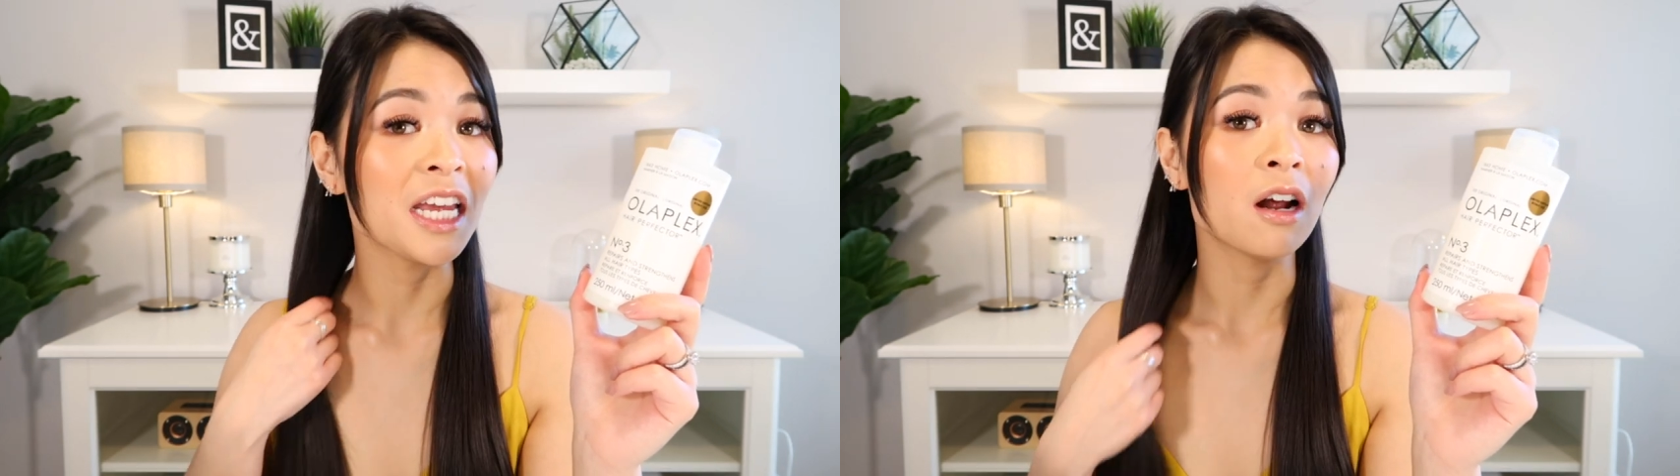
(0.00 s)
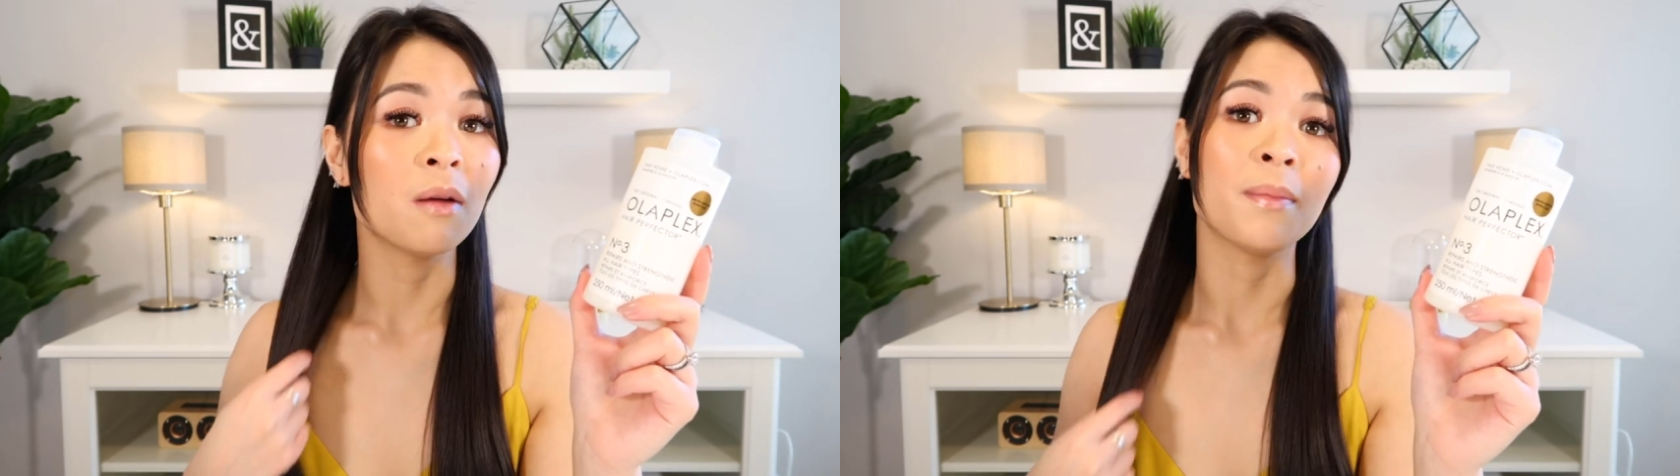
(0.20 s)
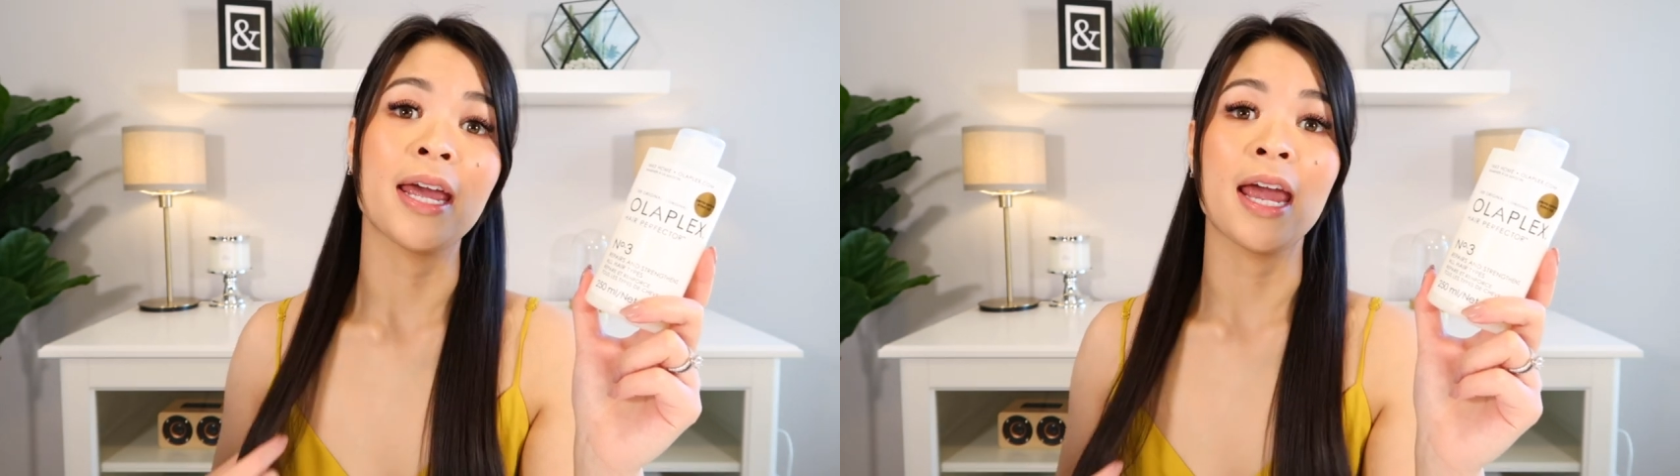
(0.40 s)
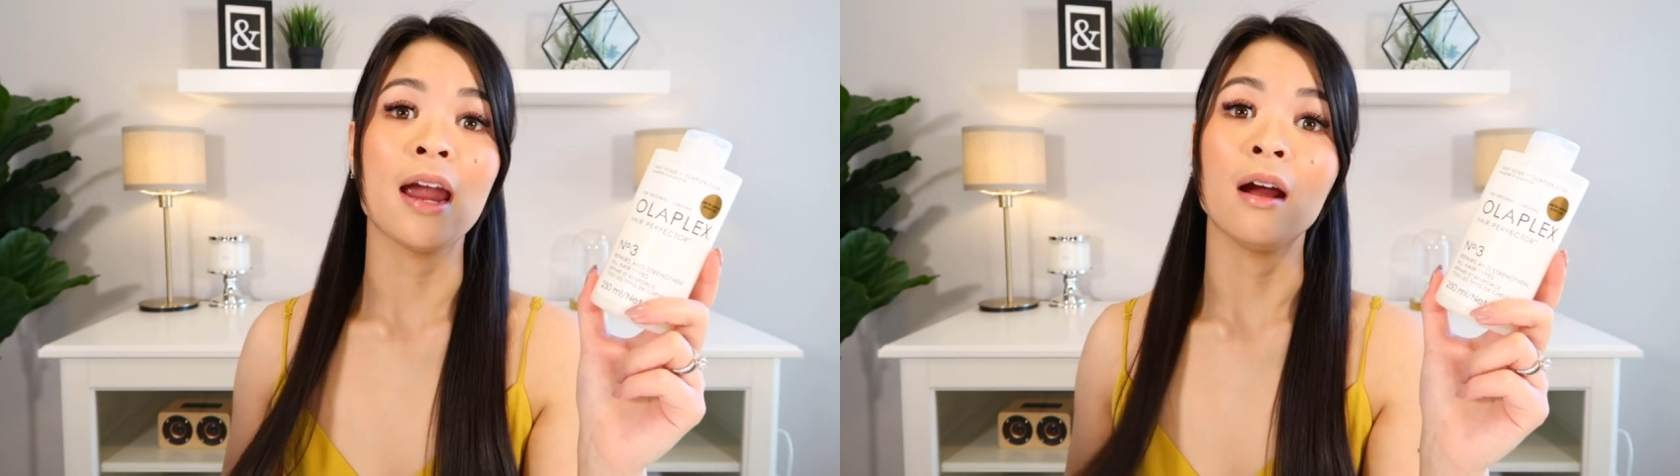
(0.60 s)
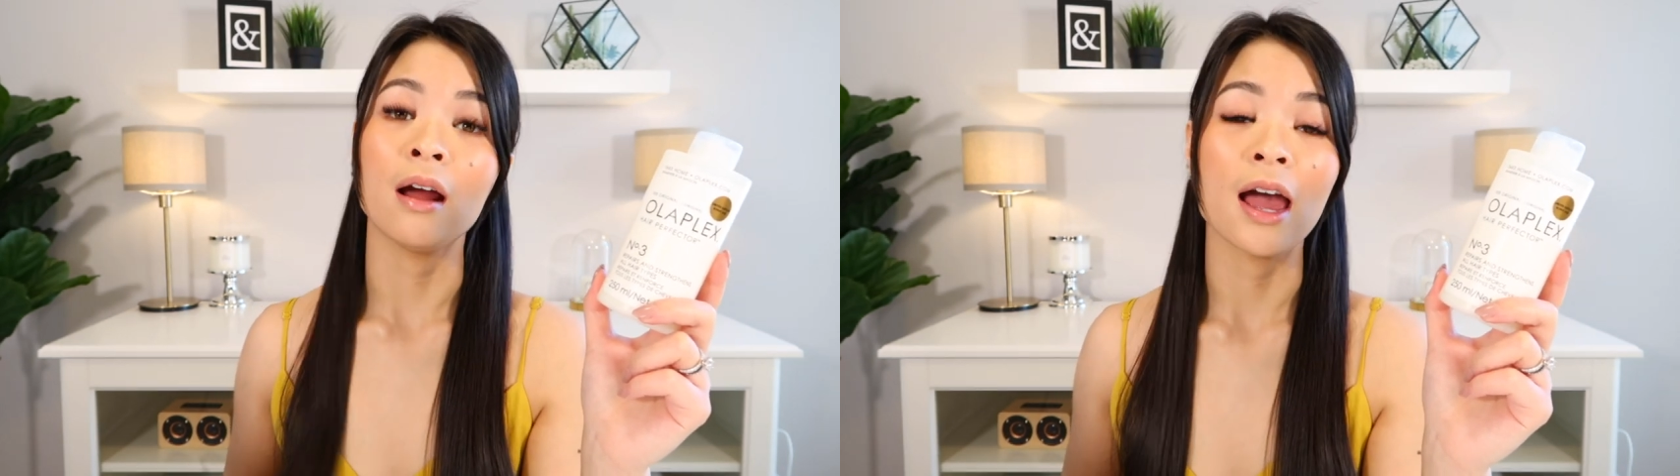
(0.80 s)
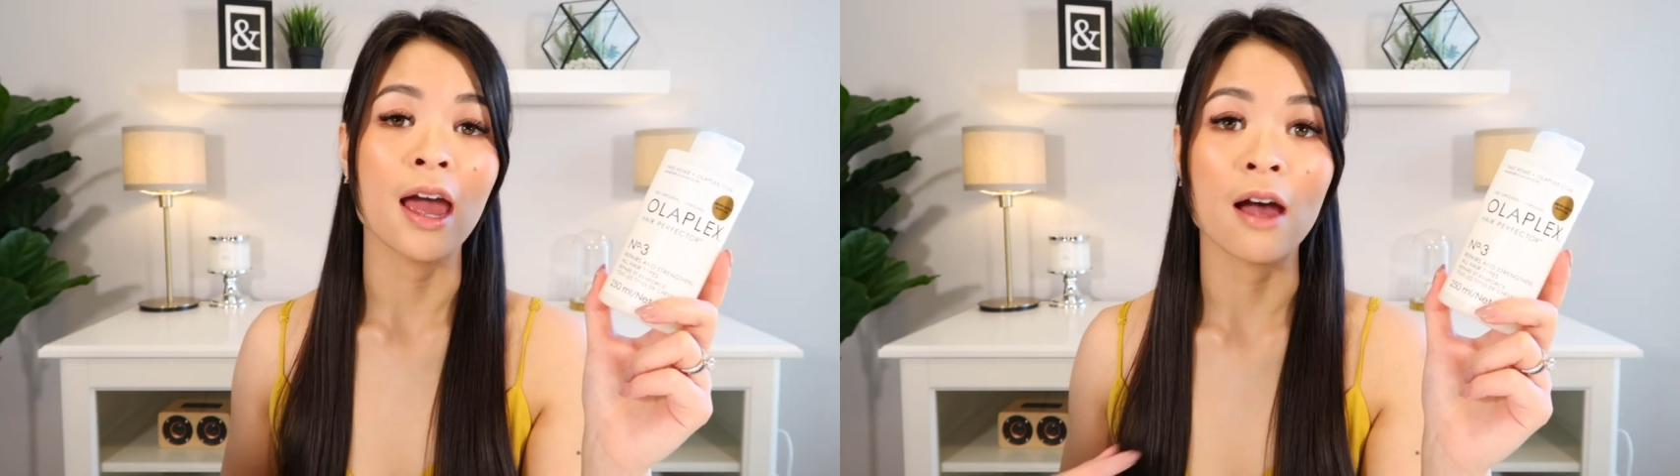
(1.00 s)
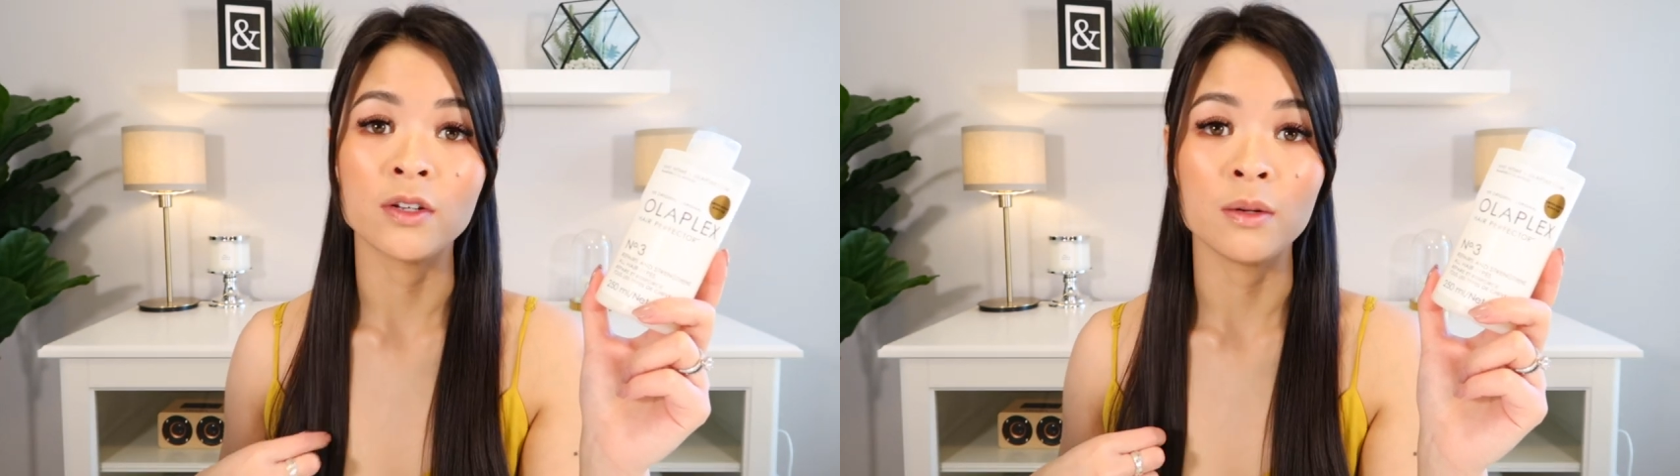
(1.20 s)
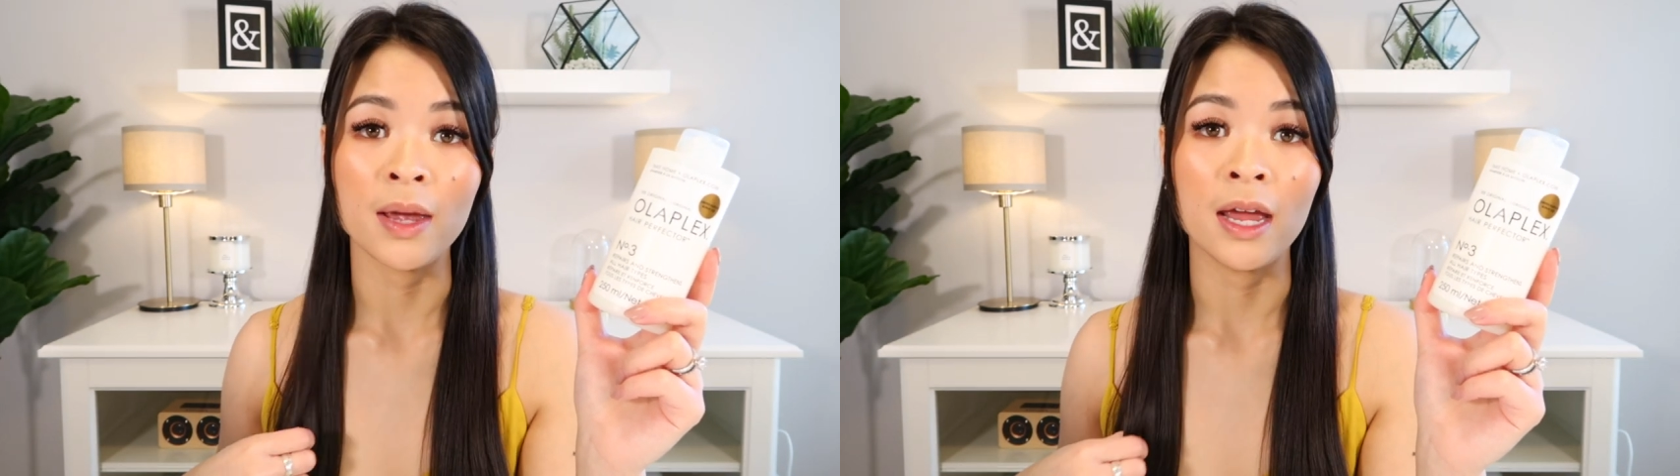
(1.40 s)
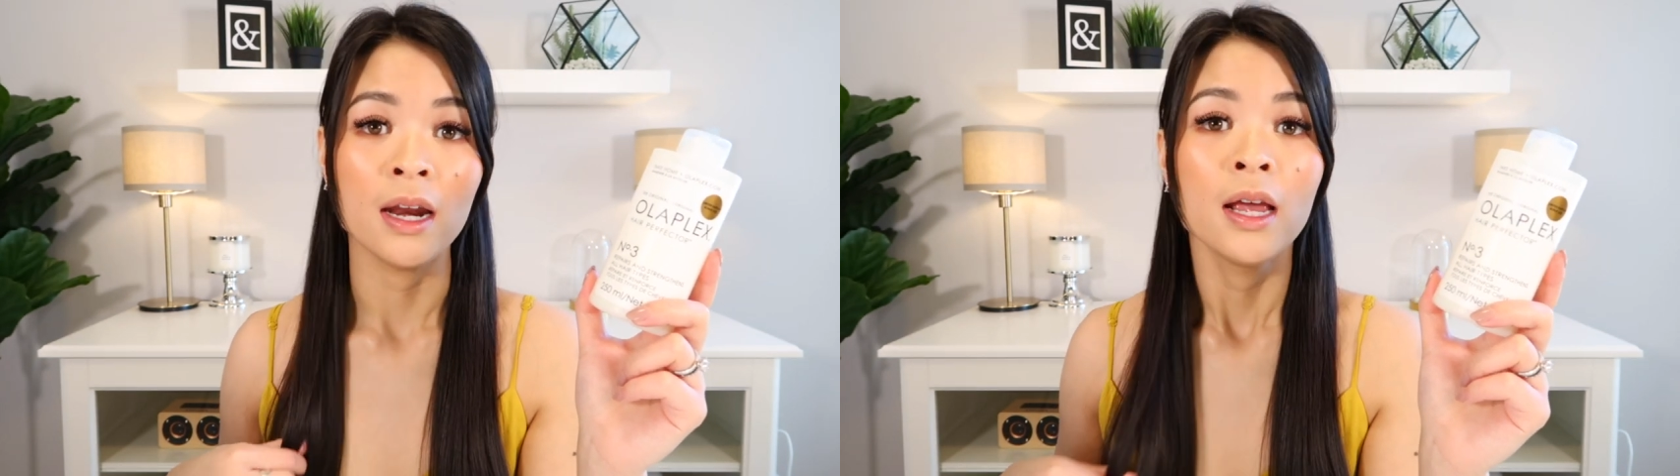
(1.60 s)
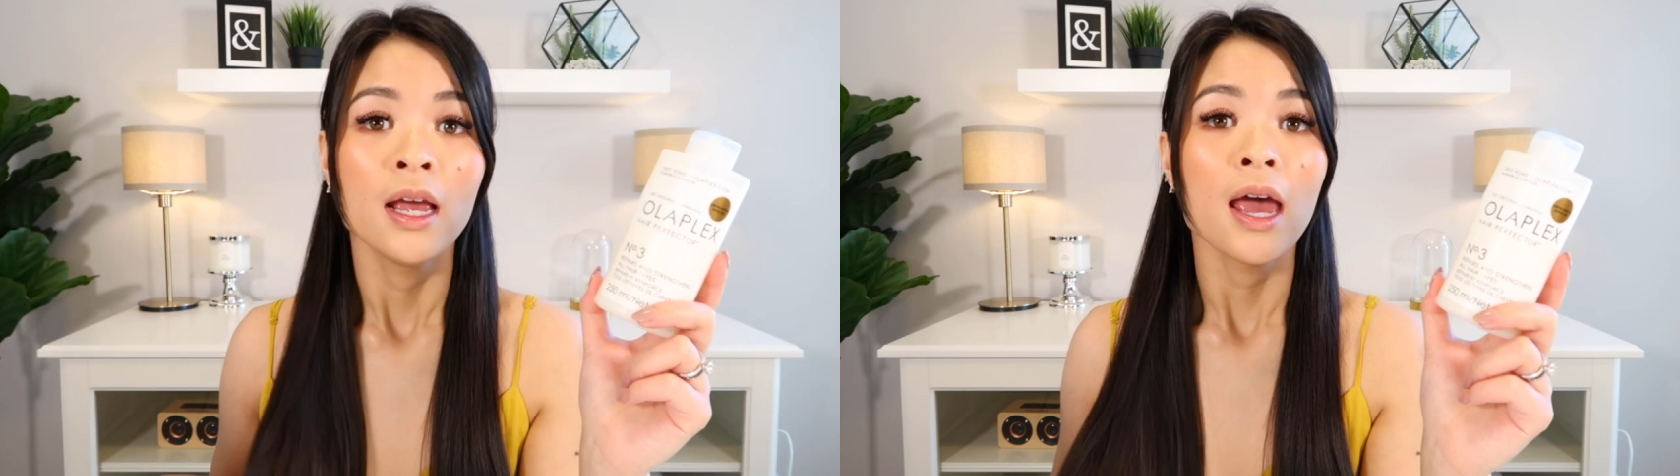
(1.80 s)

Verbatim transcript: heat on my hair, I have to admit.